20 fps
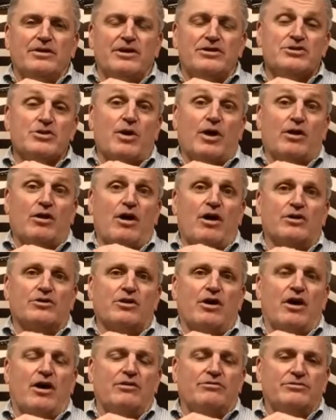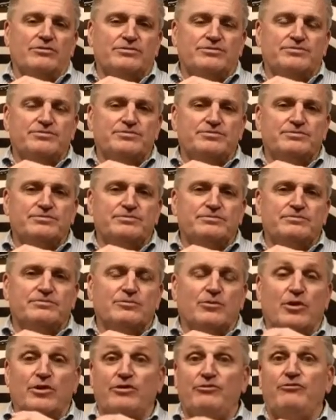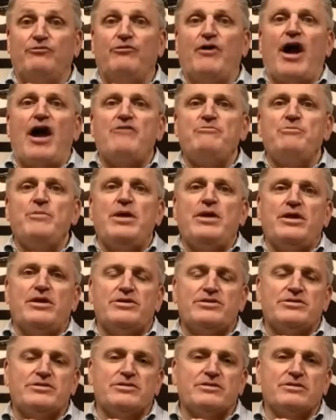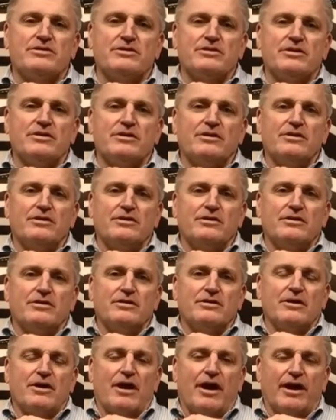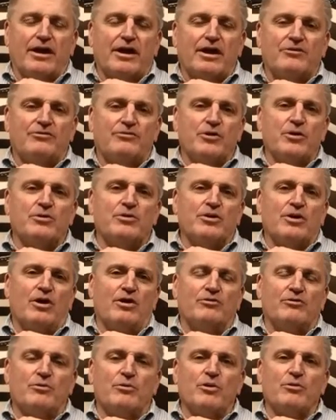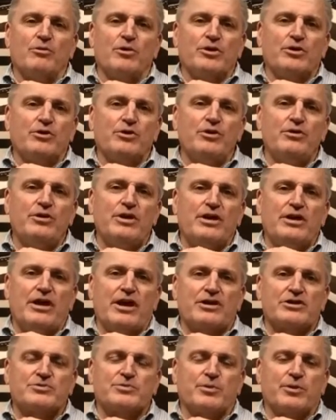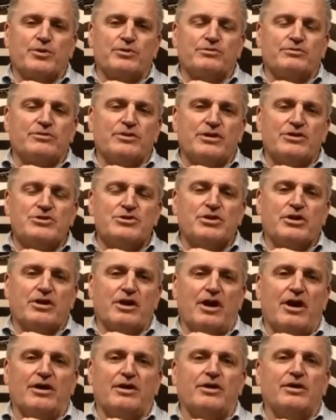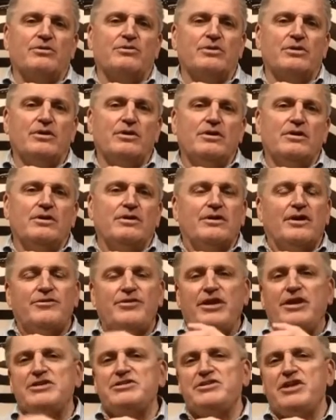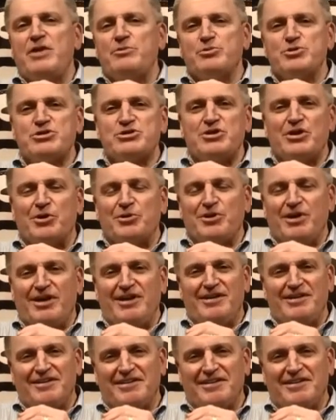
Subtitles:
and so I logged off. Well, in 5 minutes, I got a phone call from a recruiting expert in Chicago. I think his name was Tony.